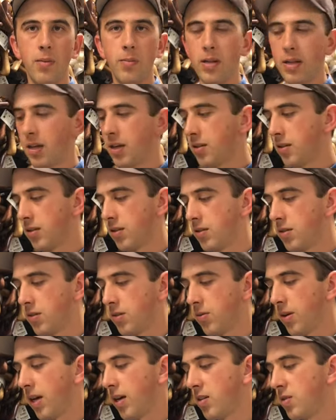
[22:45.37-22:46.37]
because this
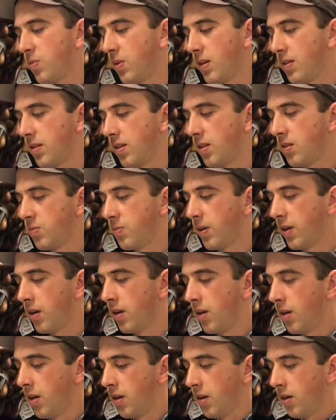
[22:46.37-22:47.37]
is a rare species, but
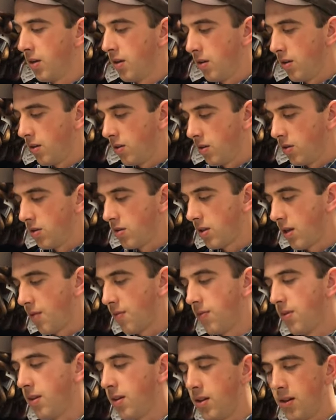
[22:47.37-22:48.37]
the
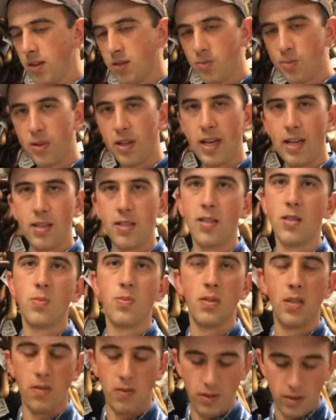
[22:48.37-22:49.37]
stuff that is planted
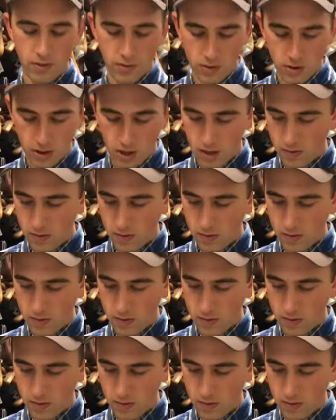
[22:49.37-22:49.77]
specifically for